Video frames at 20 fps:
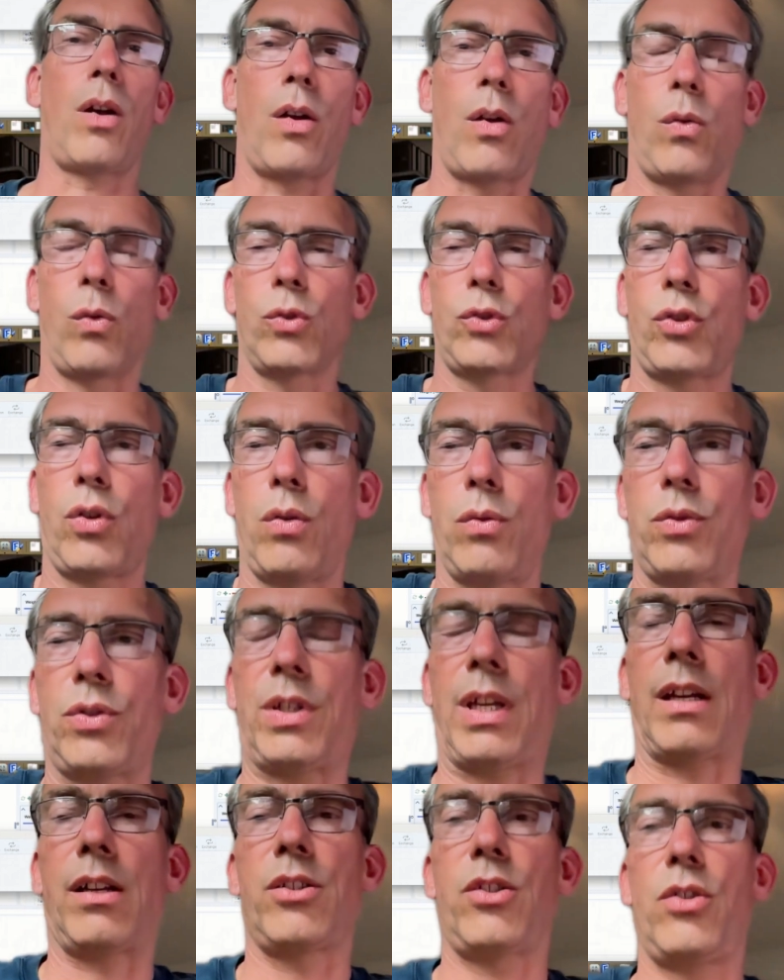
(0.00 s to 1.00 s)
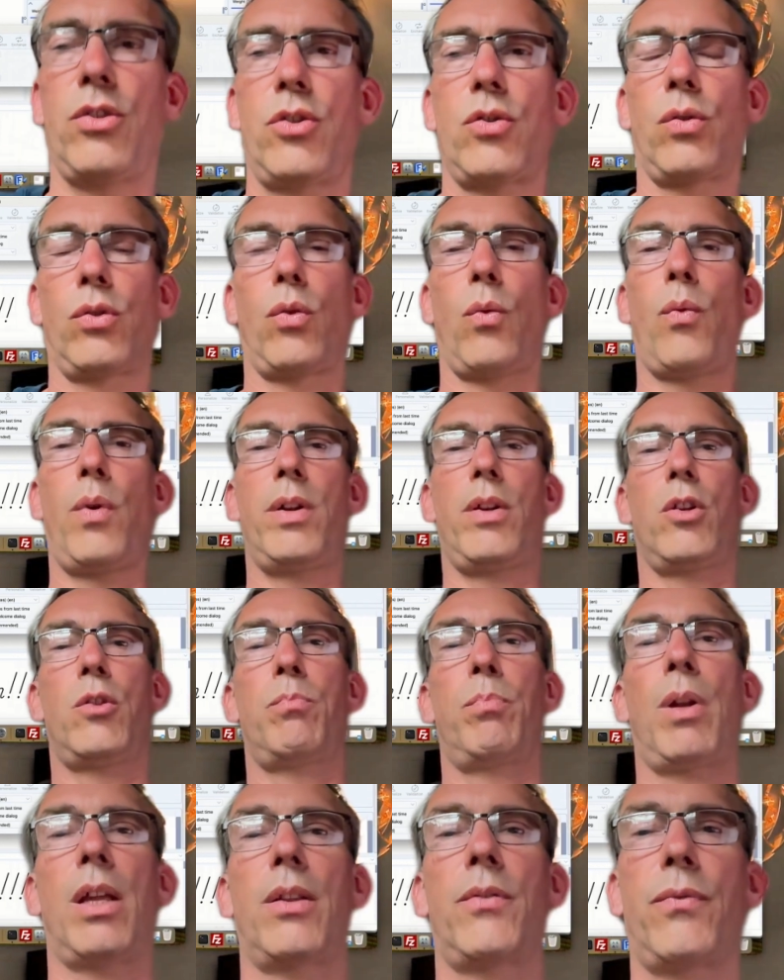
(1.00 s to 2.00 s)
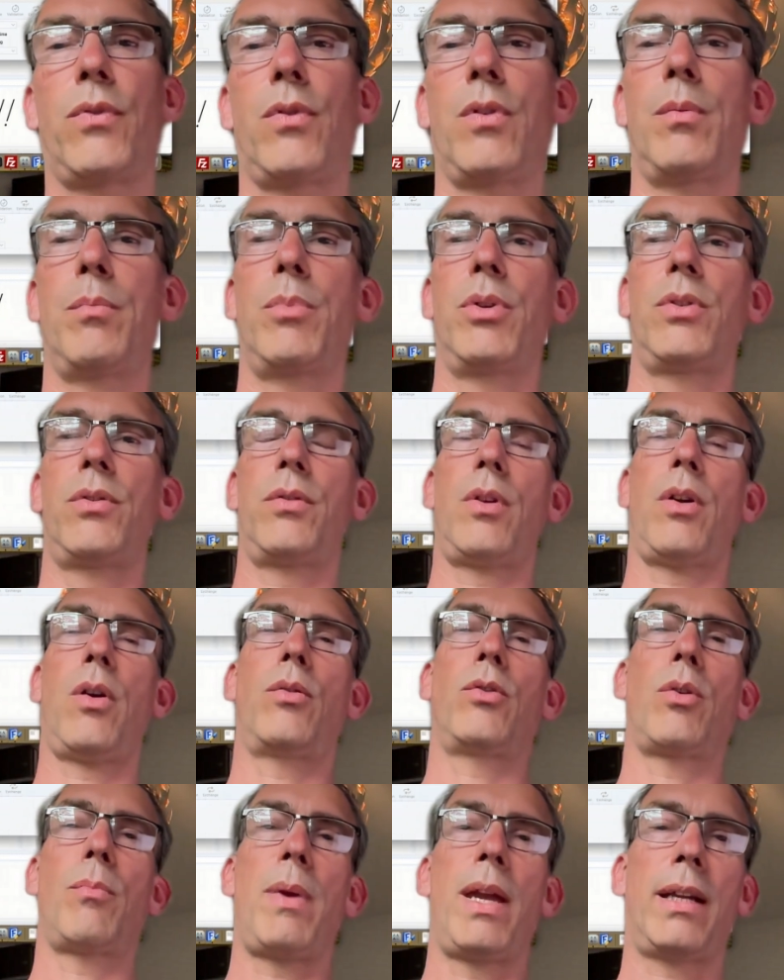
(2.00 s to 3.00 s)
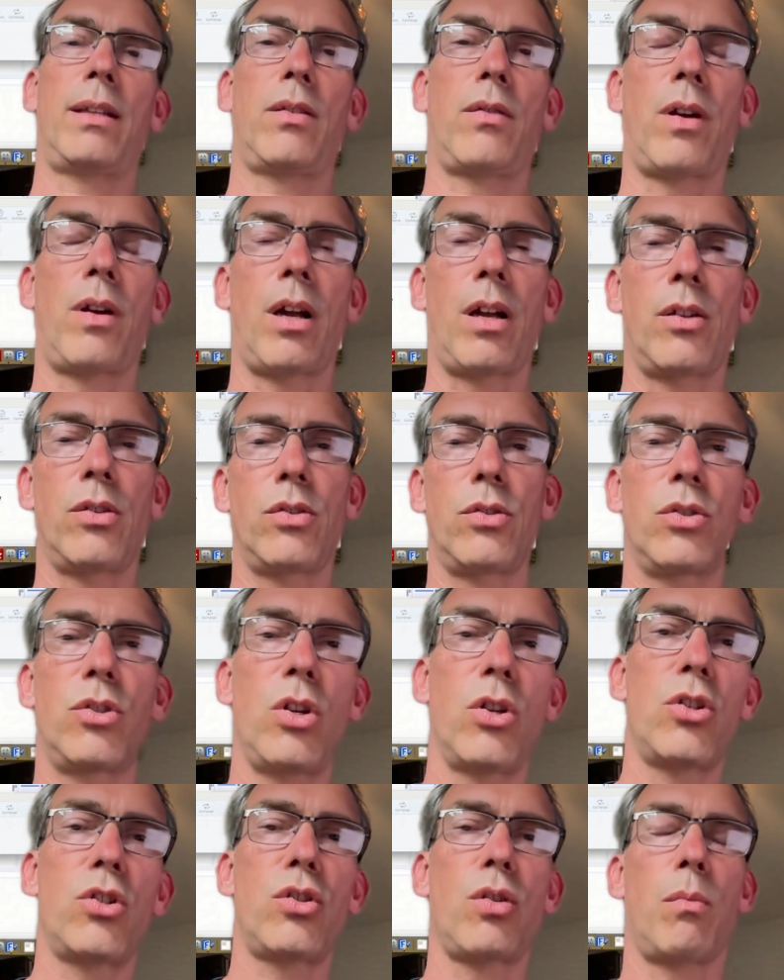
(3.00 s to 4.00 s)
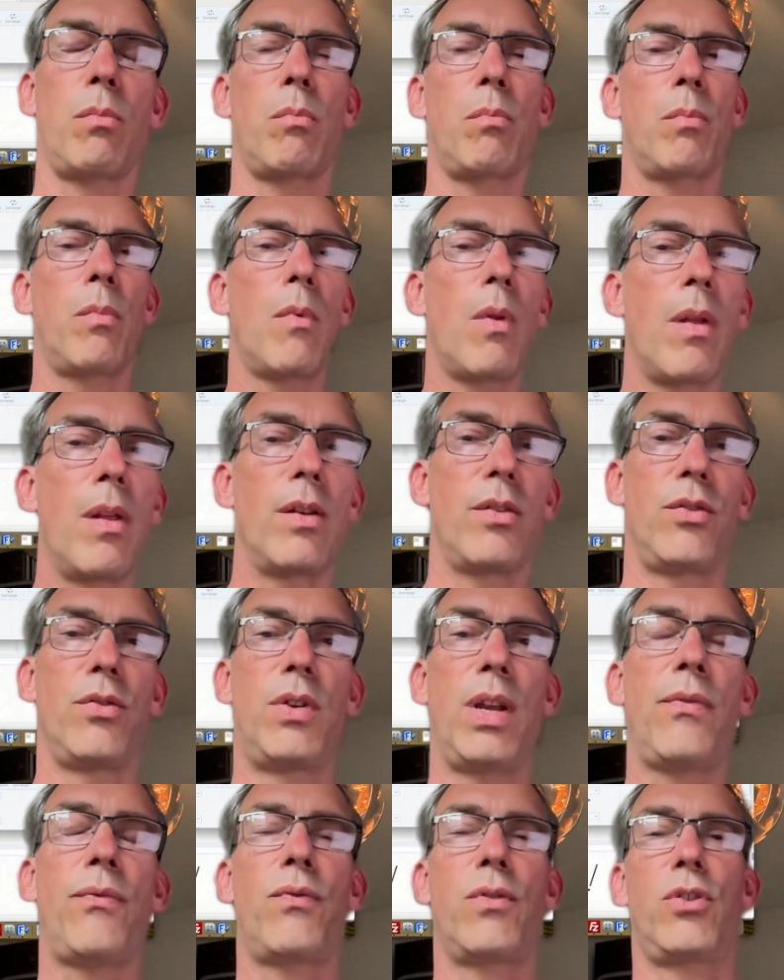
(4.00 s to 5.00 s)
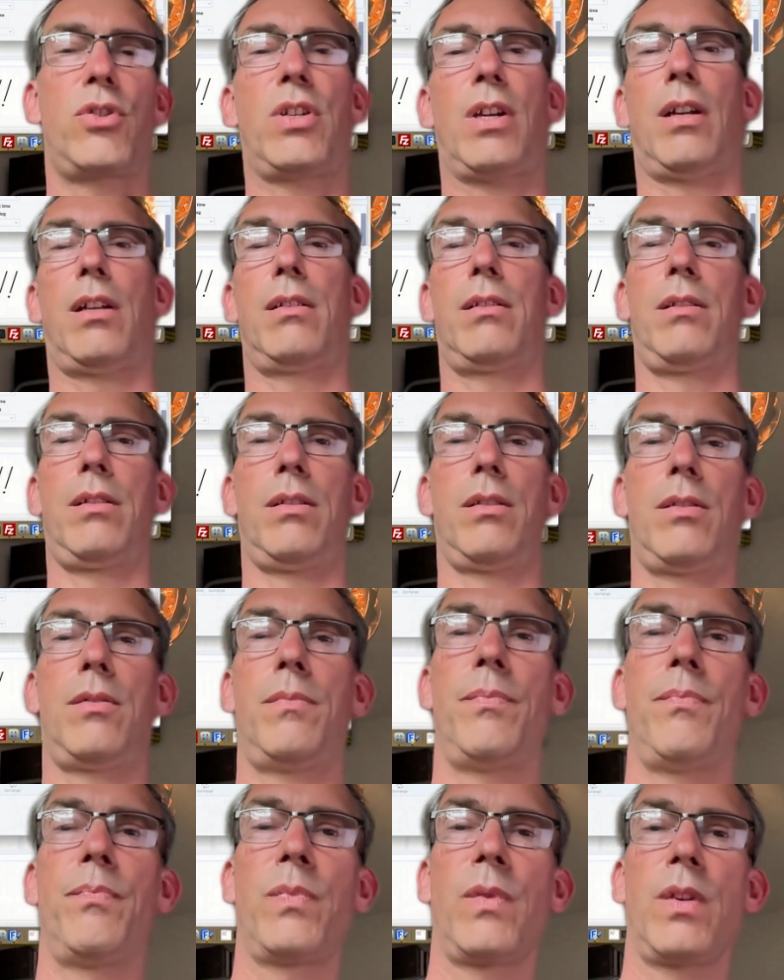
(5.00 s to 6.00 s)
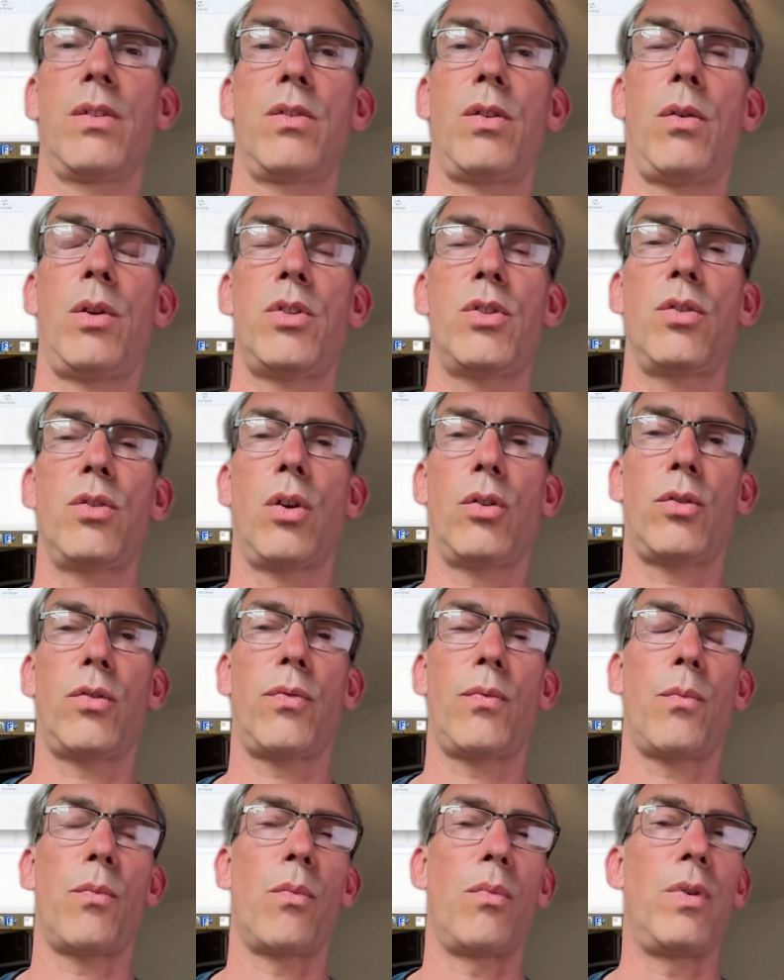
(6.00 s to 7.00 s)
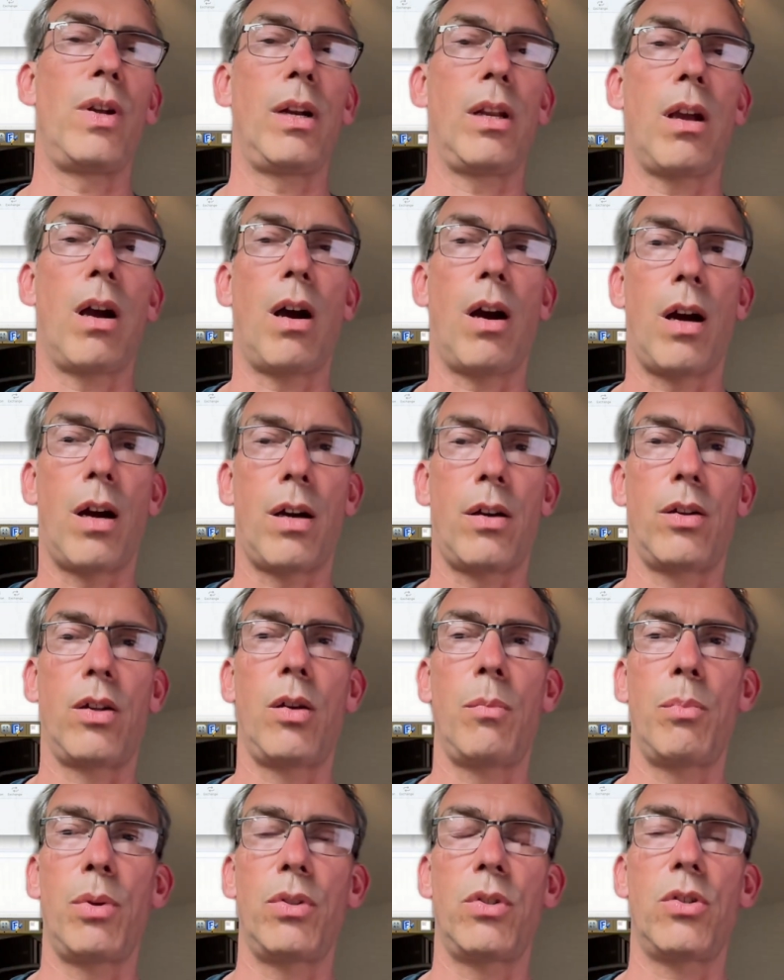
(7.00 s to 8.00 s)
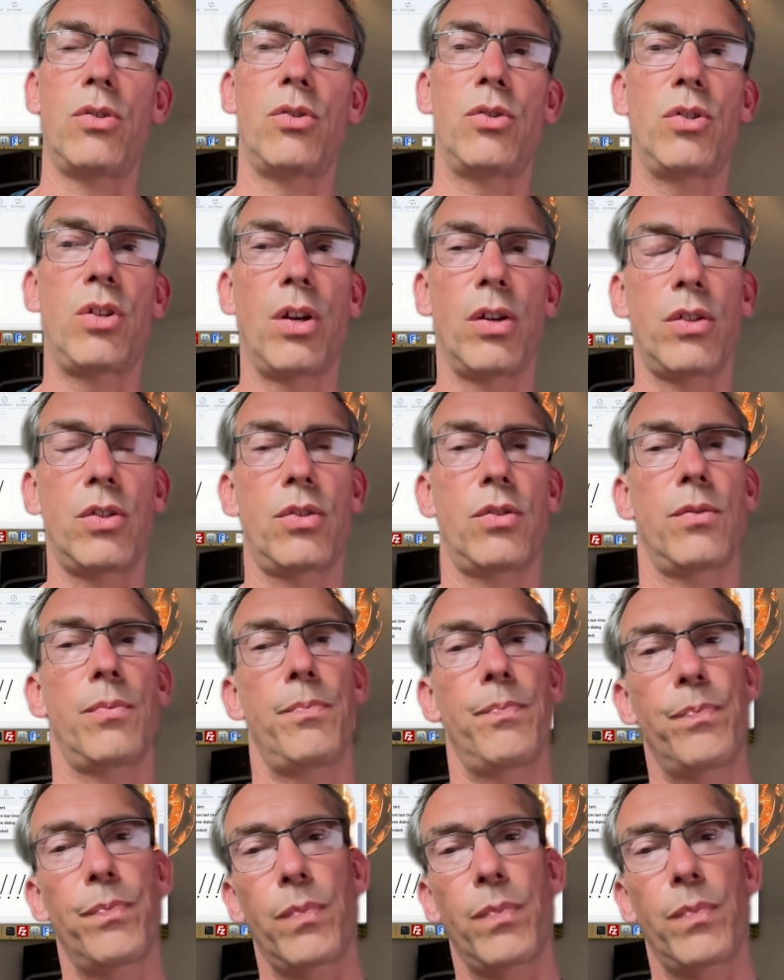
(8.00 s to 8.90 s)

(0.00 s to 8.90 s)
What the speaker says: also challenges on the Windows platform, but on the Mac there are just some different challenges. So it's not really harder, but it's just